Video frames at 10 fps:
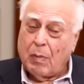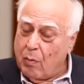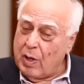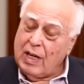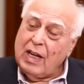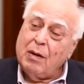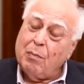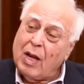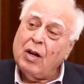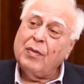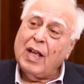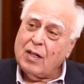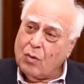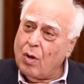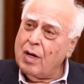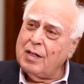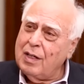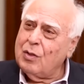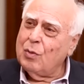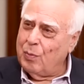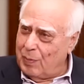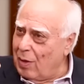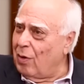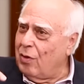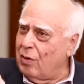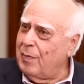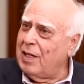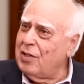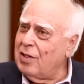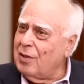But we need men of that quality to be on those benches,